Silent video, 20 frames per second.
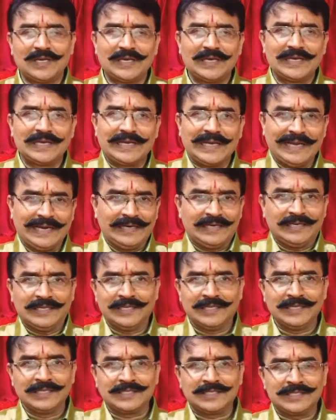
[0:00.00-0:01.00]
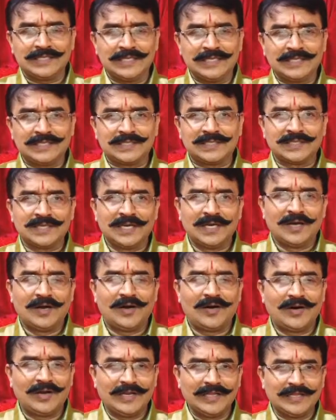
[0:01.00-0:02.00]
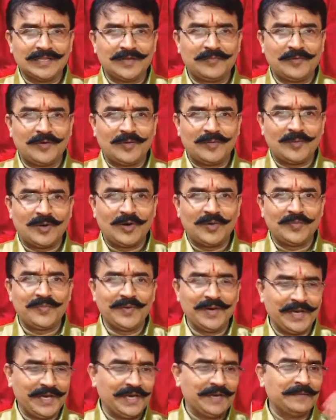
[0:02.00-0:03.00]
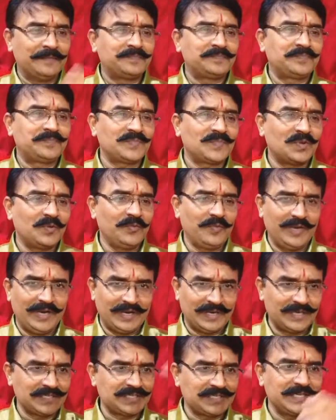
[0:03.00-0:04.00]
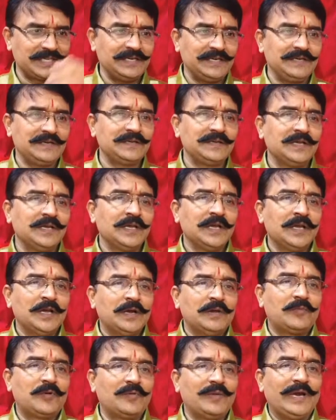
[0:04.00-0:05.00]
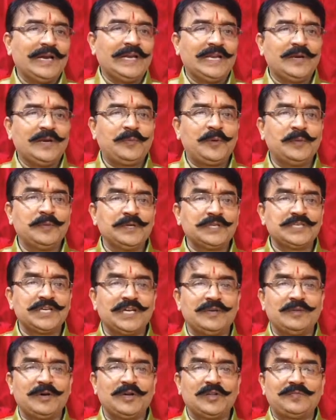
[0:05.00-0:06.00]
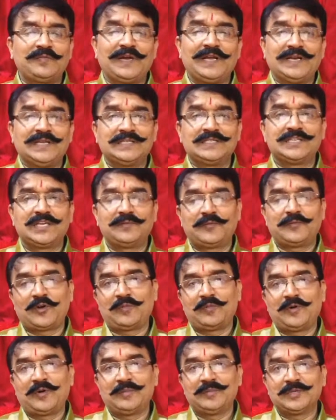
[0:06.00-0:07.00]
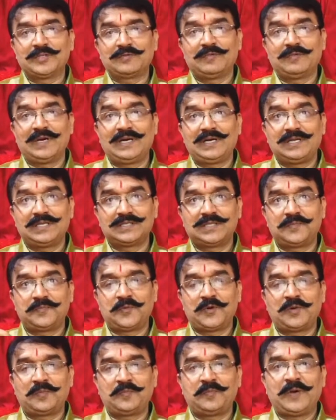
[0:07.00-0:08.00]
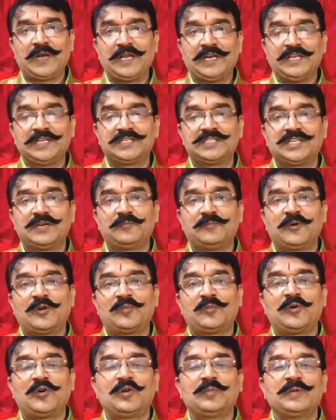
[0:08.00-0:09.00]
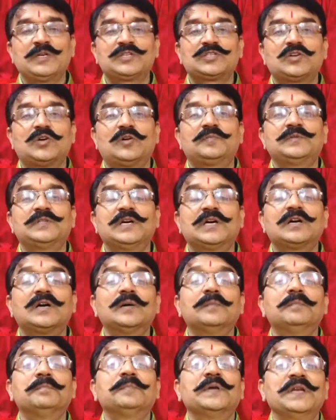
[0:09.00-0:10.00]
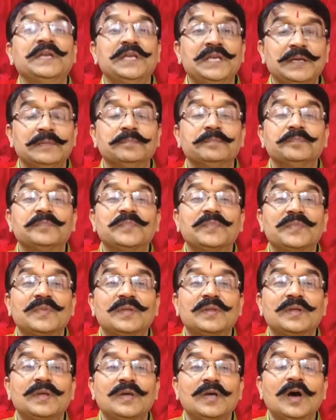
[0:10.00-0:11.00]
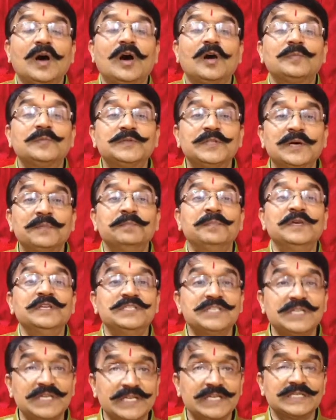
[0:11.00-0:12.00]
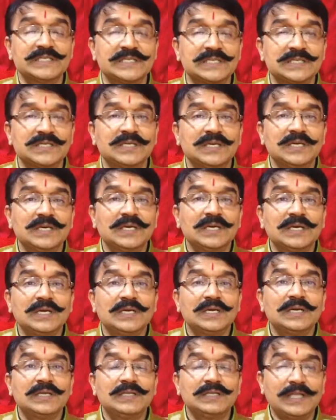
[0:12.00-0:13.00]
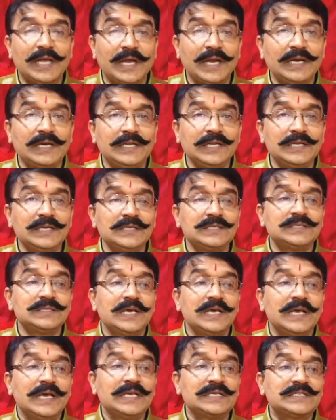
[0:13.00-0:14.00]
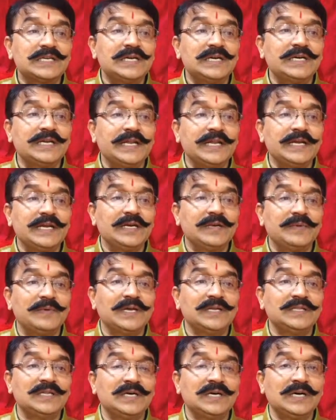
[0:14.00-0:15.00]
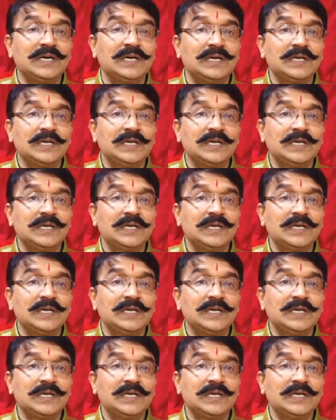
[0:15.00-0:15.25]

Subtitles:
characteristics or in the form of need. We'll understand it. Provide information about financial performance. What is the financial performance of the company, of the business? That is ascertained by the